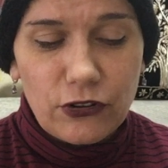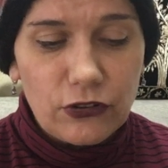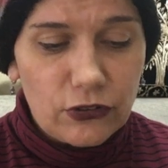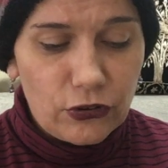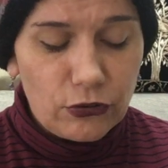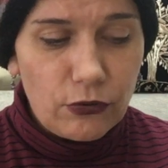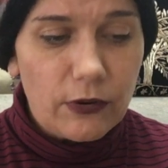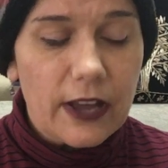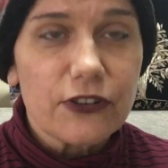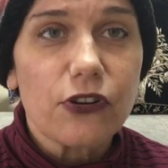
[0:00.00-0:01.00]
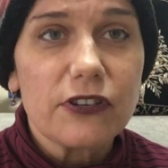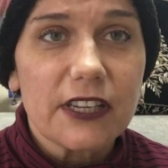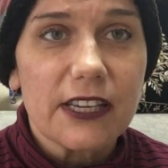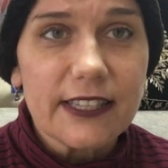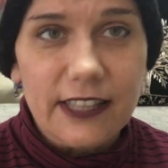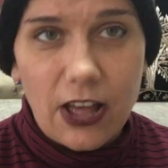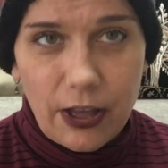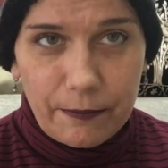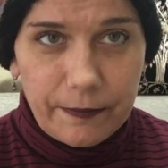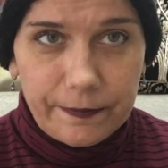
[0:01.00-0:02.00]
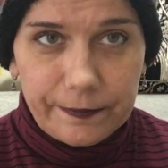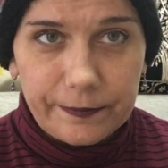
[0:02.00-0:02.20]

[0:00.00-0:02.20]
you turn to Islam